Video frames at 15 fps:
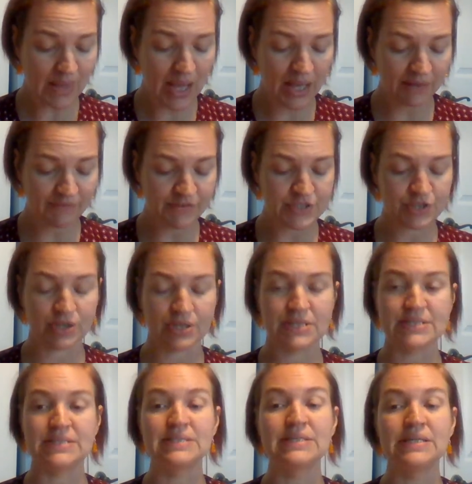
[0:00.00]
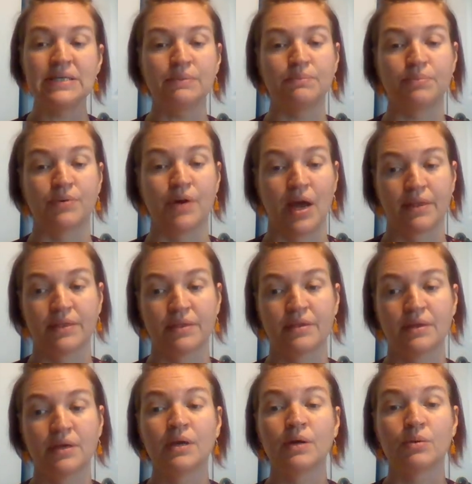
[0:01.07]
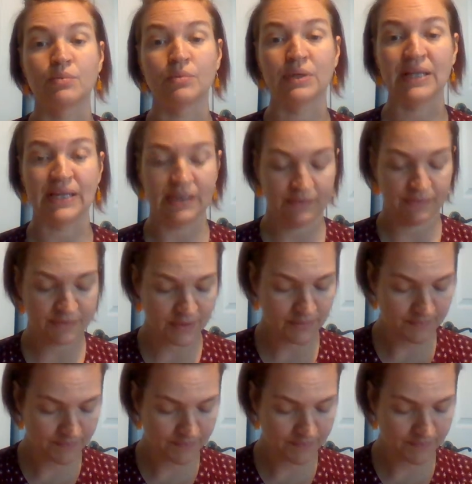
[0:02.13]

Ivy took a deep breath, relieved.